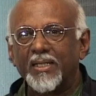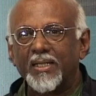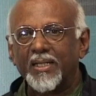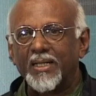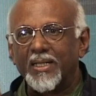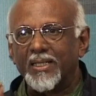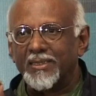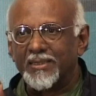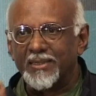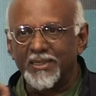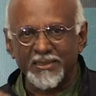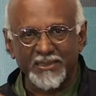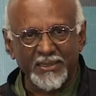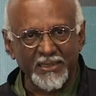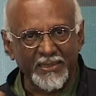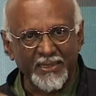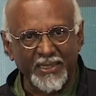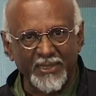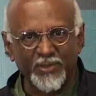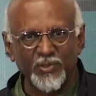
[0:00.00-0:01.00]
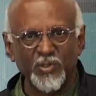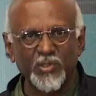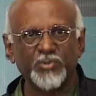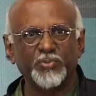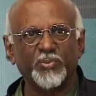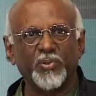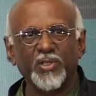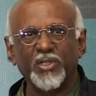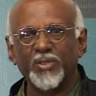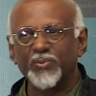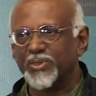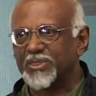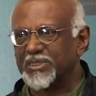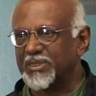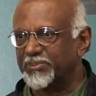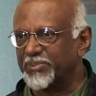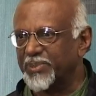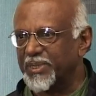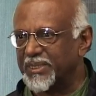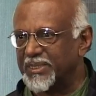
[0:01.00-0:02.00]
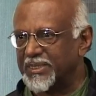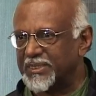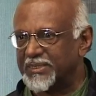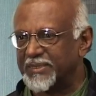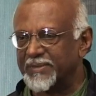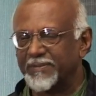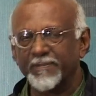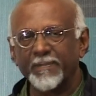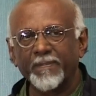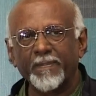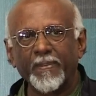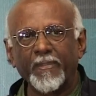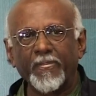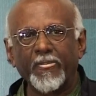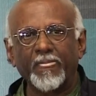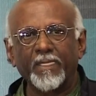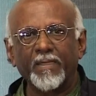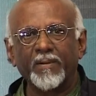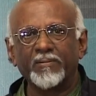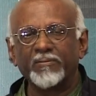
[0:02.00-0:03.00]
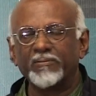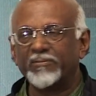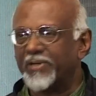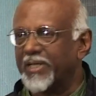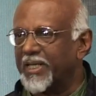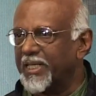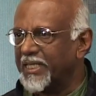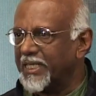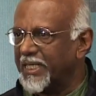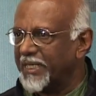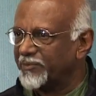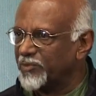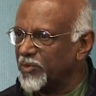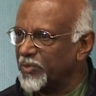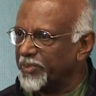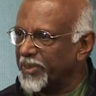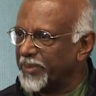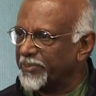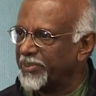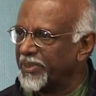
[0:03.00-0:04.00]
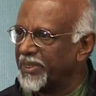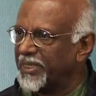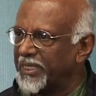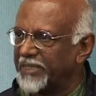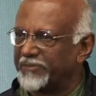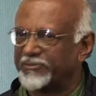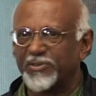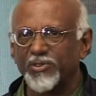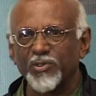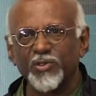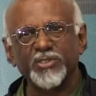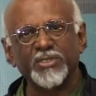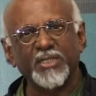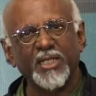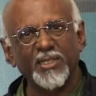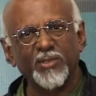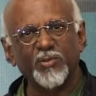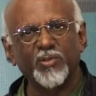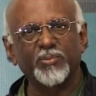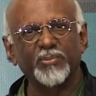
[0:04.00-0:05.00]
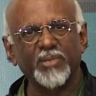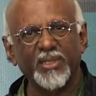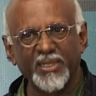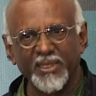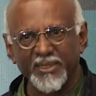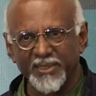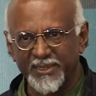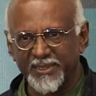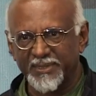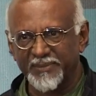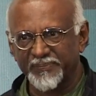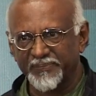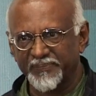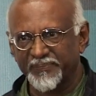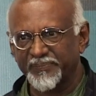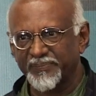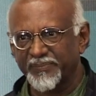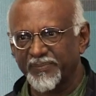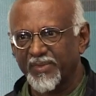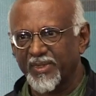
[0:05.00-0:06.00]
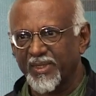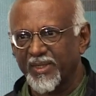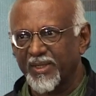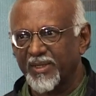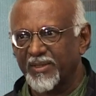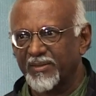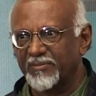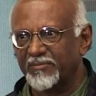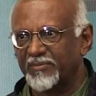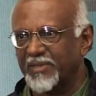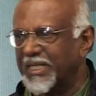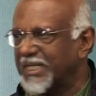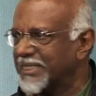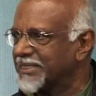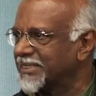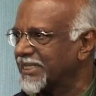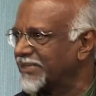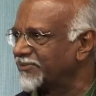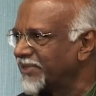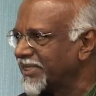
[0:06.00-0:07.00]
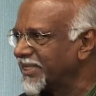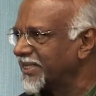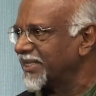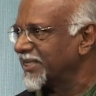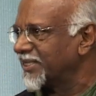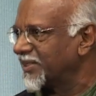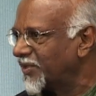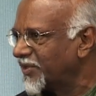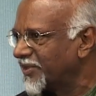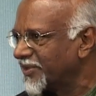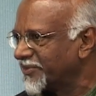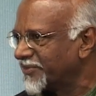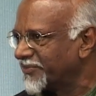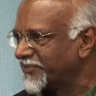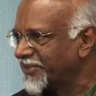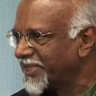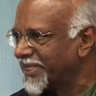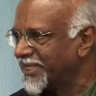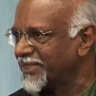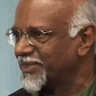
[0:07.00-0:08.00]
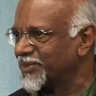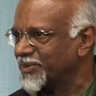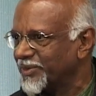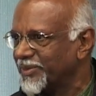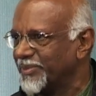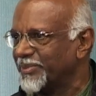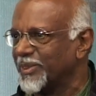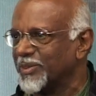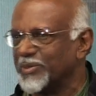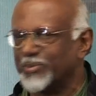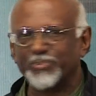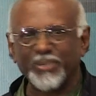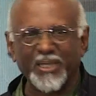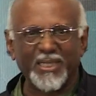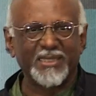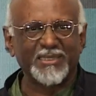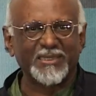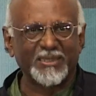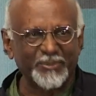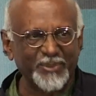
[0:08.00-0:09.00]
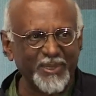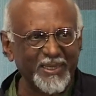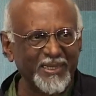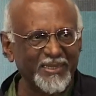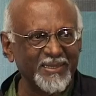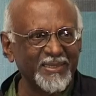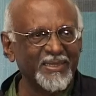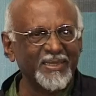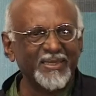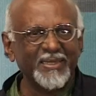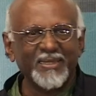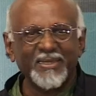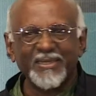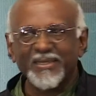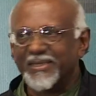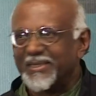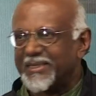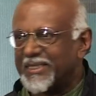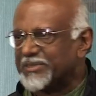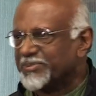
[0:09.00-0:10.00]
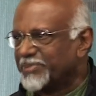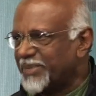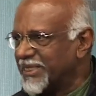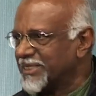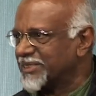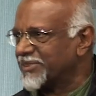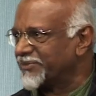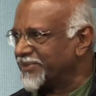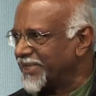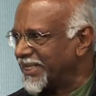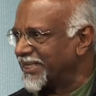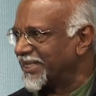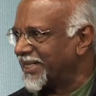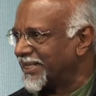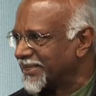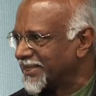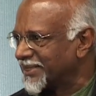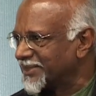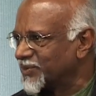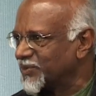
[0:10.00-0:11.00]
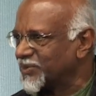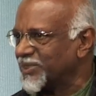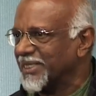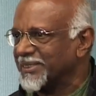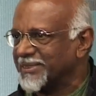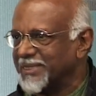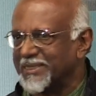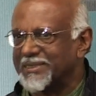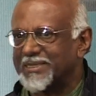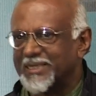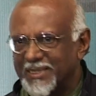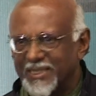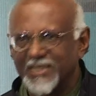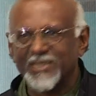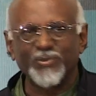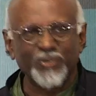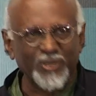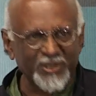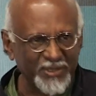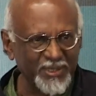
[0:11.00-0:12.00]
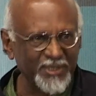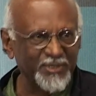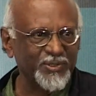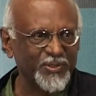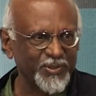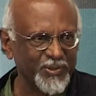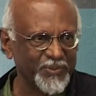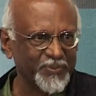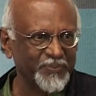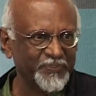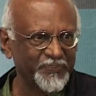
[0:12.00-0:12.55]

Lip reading: Arthur C. Danto's point was simply this: where have you people left your childhood behind? Where has that wonder gone? Why aren't you able to participate in this bunch of young artists who's asking serious questions to you?